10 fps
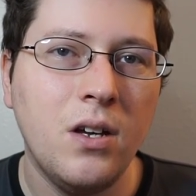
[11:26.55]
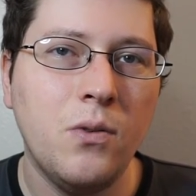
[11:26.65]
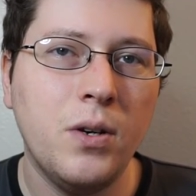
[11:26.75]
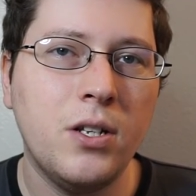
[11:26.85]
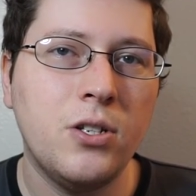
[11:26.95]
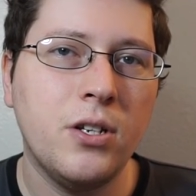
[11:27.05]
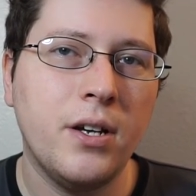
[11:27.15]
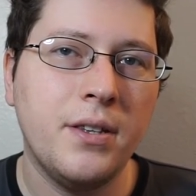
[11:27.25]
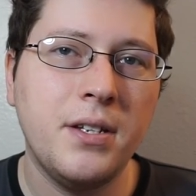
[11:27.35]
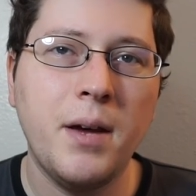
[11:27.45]
which uh,
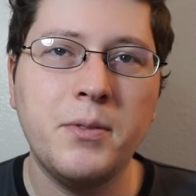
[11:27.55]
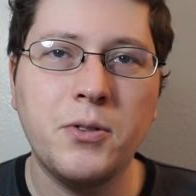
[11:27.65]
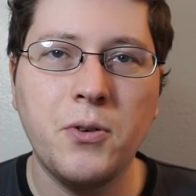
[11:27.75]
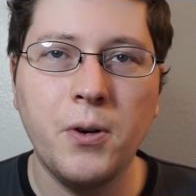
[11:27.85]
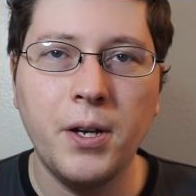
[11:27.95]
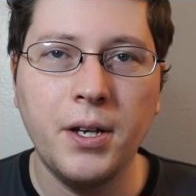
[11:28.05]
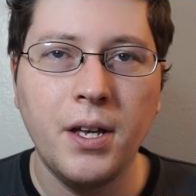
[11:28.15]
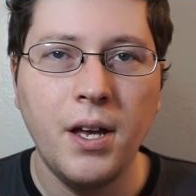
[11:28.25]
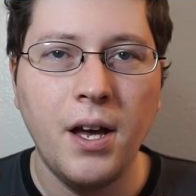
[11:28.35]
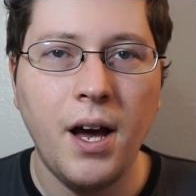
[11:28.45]
at the time of this
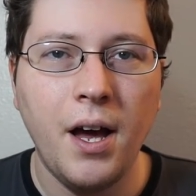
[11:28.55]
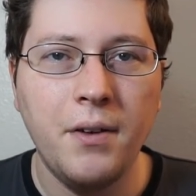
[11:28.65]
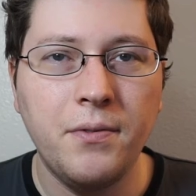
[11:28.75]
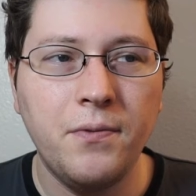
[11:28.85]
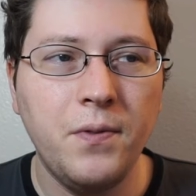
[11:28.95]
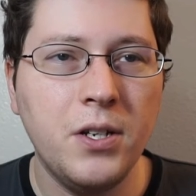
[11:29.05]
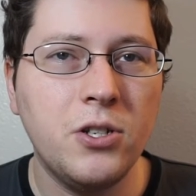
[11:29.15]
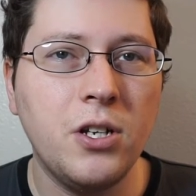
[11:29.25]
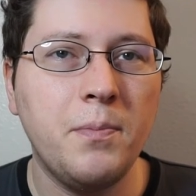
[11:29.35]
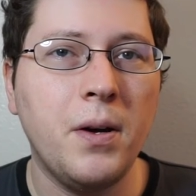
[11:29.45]
recording, I've
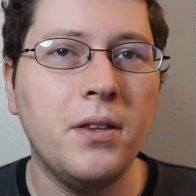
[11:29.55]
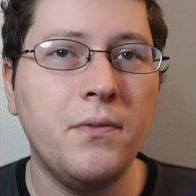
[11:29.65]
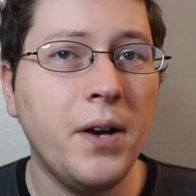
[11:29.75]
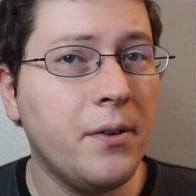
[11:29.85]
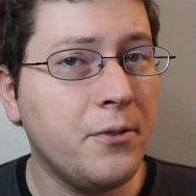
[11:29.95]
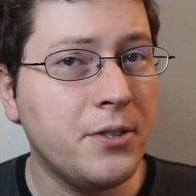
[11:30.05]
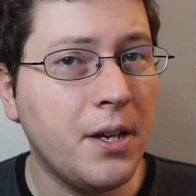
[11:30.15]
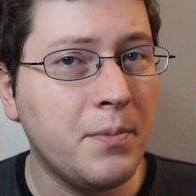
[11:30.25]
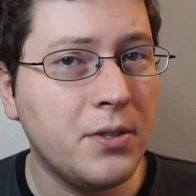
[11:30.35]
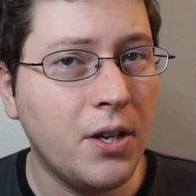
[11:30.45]
finished up on the very first
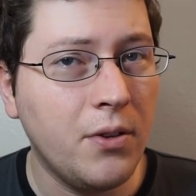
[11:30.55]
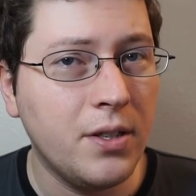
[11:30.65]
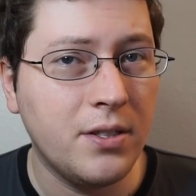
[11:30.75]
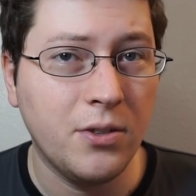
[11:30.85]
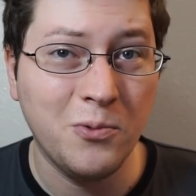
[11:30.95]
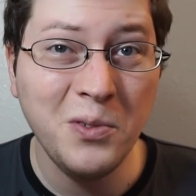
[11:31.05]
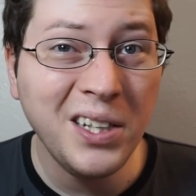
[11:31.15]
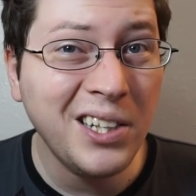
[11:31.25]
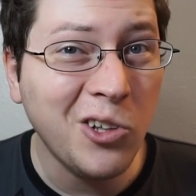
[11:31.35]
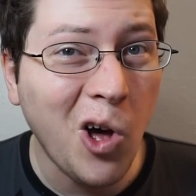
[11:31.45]
episode. It's a
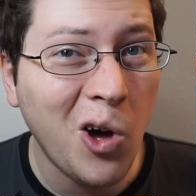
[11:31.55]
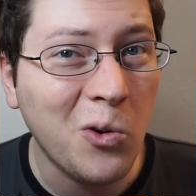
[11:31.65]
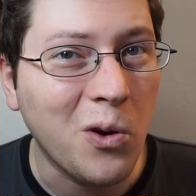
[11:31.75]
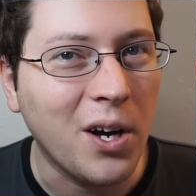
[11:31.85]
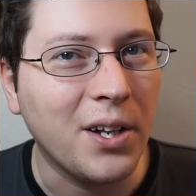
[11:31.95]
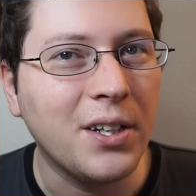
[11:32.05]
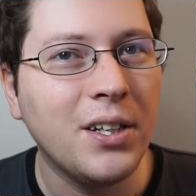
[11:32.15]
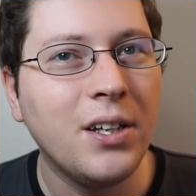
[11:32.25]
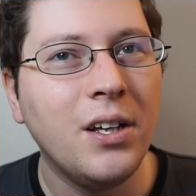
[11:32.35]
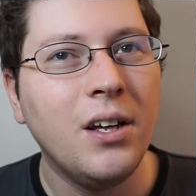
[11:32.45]
really long one,
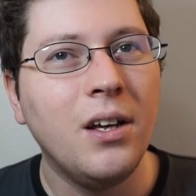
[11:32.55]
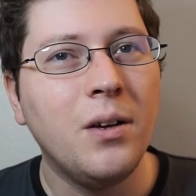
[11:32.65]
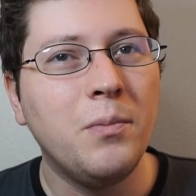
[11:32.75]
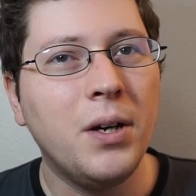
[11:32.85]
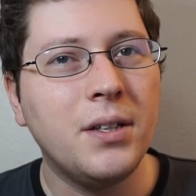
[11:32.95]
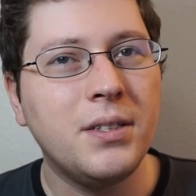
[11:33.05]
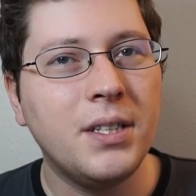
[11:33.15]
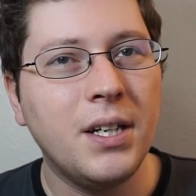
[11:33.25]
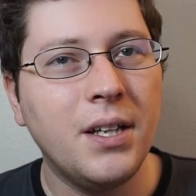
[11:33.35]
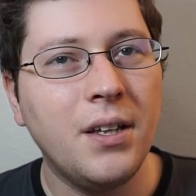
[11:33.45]
but
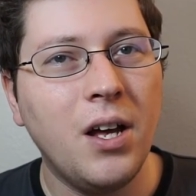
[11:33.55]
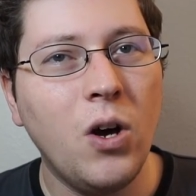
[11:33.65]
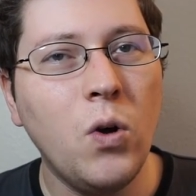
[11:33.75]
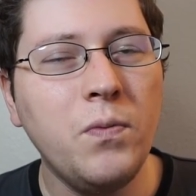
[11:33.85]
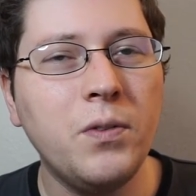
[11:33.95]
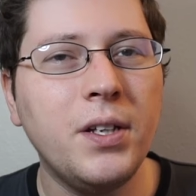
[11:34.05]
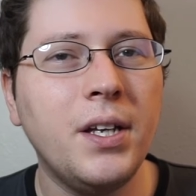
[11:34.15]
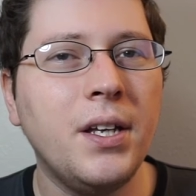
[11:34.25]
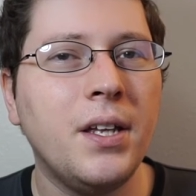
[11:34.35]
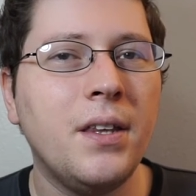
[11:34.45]
uh,
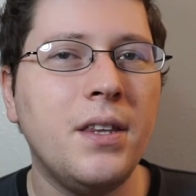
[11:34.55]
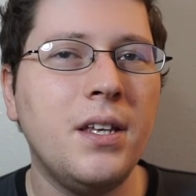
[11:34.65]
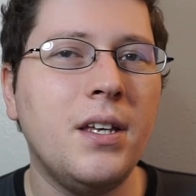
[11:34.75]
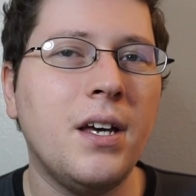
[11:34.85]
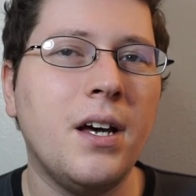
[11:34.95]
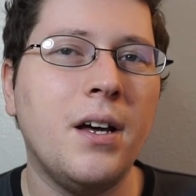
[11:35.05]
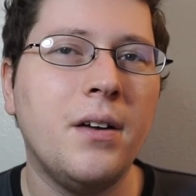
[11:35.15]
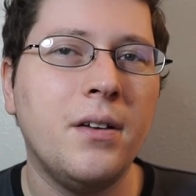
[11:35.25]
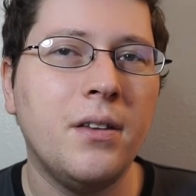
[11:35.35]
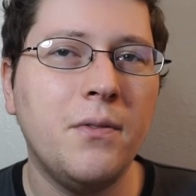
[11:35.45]
hopefully the
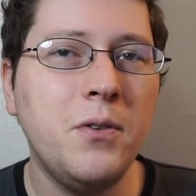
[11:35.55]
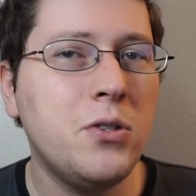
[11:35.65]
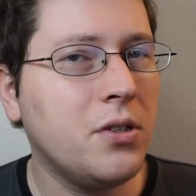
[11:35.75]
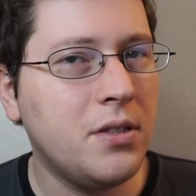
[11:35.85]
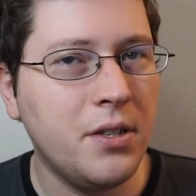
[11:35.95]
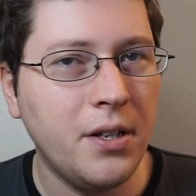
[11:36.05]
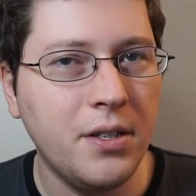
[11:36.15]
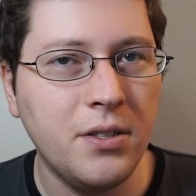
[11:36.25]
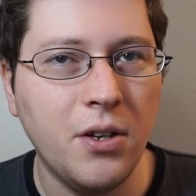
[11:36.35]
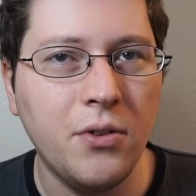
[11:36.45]
uh, the future of the
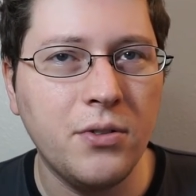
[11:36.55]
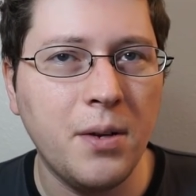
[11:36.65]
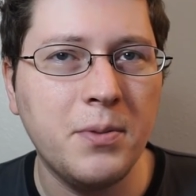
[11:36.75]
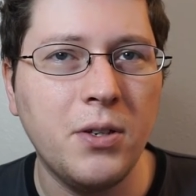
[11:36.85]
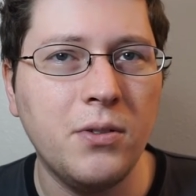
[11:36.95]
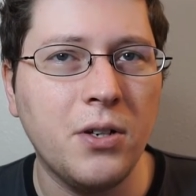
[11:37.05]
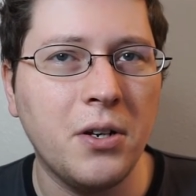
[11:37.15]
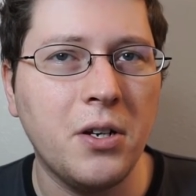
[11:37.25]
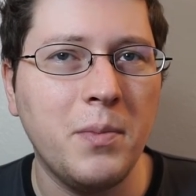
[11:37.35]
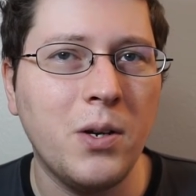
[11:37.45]
series, you know, those episodes
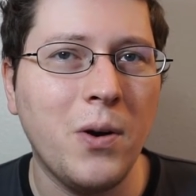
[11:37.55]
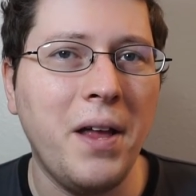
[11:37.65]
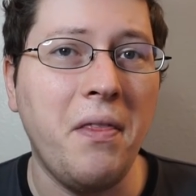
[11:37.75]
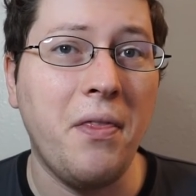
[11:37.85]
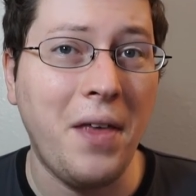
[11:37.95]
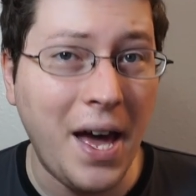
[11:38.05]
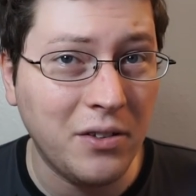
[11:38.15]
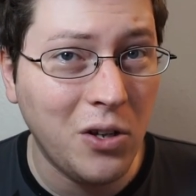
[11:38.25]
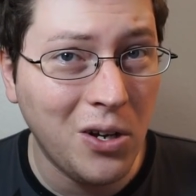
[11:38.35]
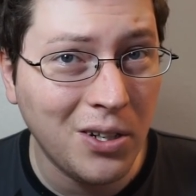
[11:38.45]
aren't going to be quite that
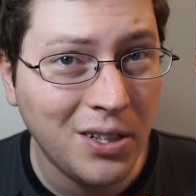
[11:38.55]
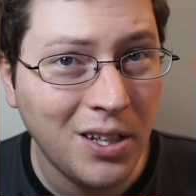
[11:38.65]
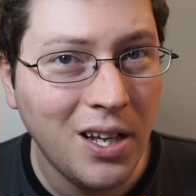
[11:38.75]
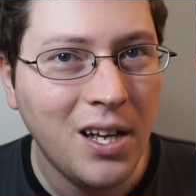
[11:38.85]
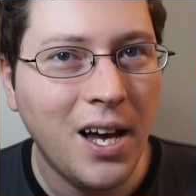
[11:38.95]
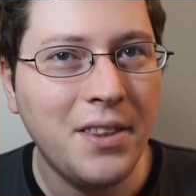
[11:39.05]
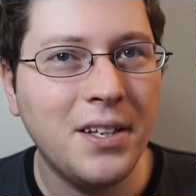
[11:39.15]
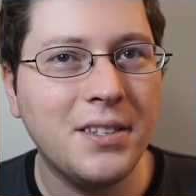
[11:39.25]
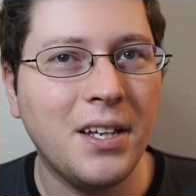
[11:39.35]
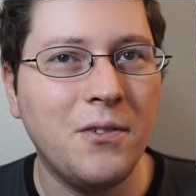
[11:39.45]
long. I
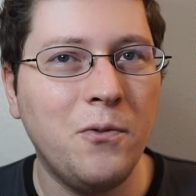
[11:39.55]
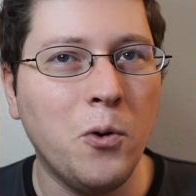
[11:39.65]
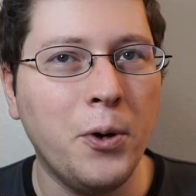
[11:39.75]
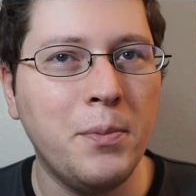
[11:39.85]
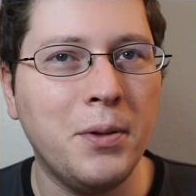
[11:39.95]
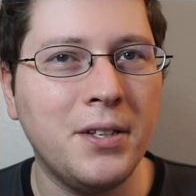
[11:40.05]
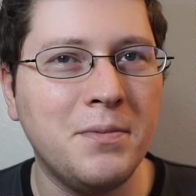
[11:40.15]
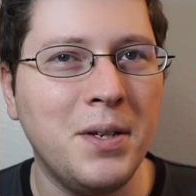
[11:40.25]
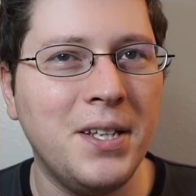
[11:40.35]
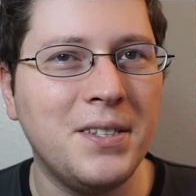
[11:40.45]
think it's like forty plus
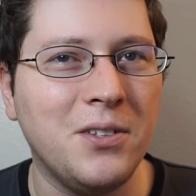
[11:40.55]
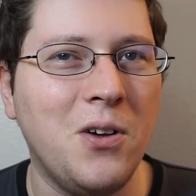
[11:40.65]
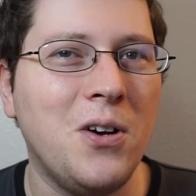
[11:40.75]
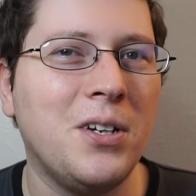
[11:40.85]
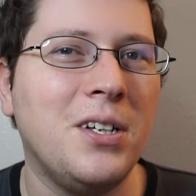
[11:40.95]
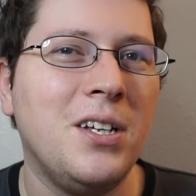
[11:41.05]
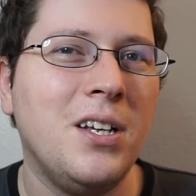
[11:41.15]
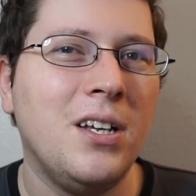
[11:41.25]
minutes long,